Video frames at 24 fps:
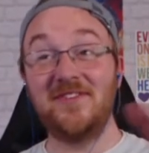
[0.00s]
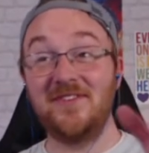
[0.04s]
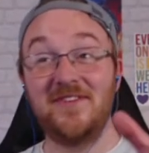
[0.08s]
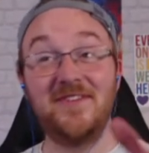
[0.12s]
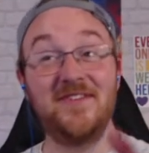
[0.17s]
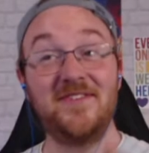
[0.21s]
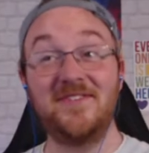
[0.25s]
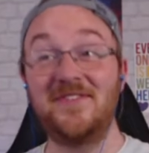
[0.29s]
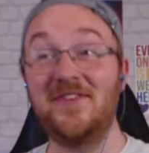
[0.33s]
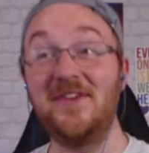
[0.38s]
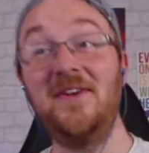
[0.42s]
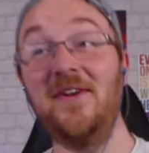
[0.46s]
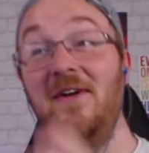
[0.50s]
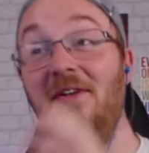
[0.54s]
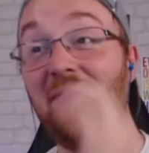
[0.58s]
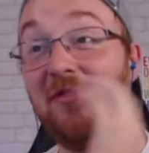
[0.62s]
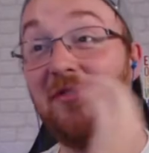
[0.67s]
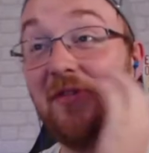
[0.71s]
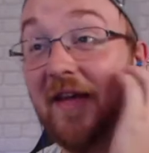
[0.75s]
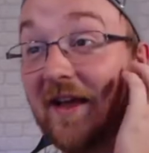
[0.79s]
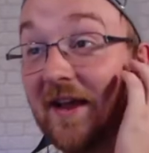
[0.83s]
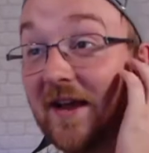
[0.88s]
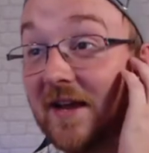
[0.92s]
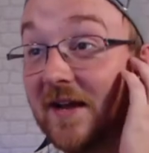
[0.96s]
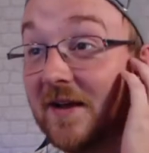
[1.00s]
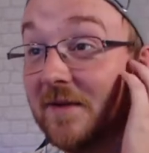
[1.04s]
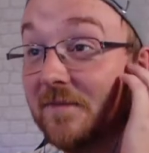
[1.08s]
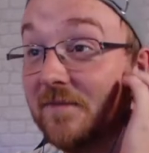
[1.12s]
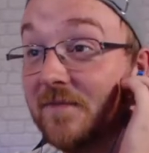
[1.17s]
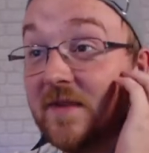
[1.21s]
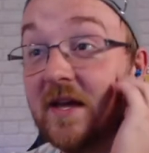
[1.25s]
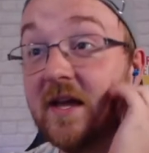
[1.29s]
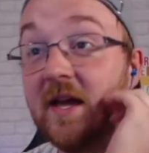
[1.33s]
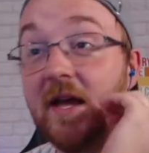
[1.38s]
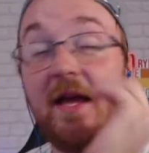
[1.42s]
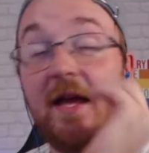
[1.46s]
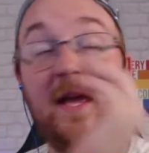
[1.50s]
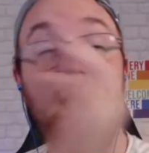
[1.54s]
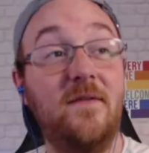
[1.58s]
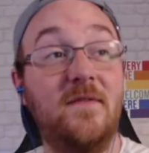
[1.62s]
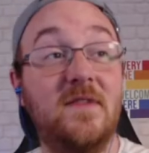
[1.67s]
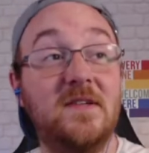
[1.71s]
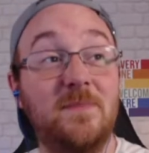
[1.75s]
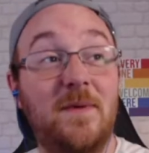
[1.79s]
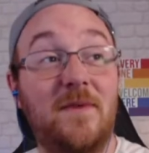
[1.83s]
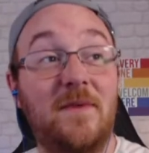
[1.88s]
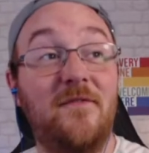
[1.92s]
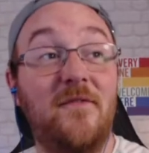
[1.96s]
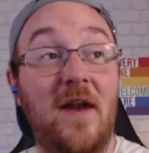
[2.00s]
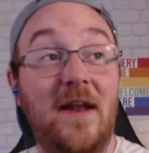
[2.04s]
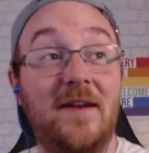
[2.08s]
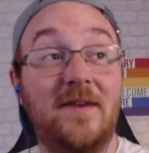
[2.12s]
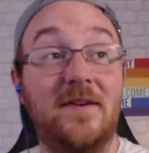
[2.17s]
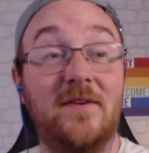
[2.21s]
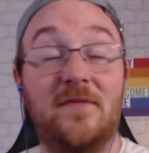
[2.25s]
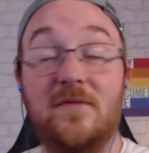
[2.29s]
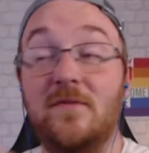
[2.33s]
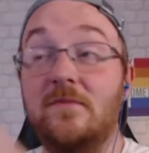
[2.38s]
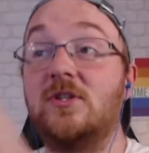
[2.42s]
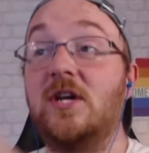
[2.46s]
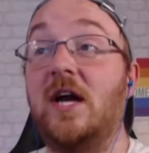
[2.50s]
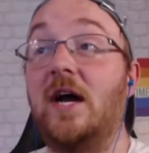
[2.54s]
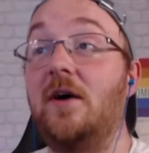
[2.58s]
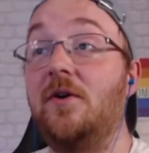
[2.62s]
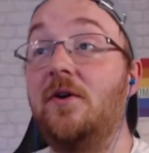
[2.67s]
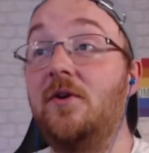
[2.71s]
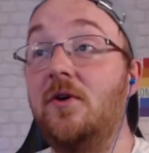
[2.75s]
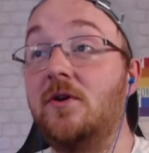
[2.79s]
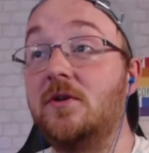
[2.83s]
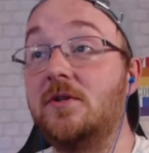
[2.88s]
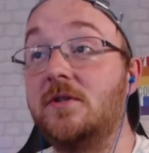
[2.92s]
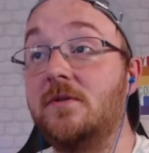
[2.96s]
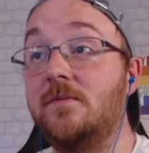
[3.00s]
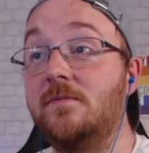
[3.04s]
Do you not think Eve is my friend from childhood?